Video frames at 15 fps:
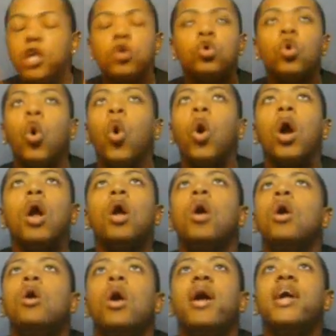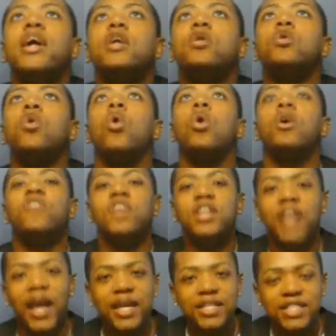Ignore, ignore
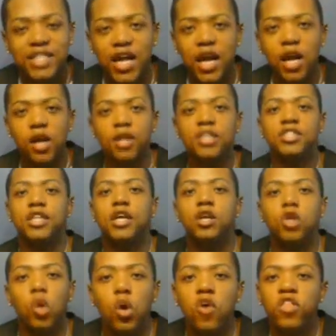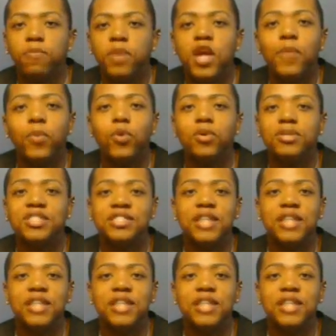the naysayers, ignore the people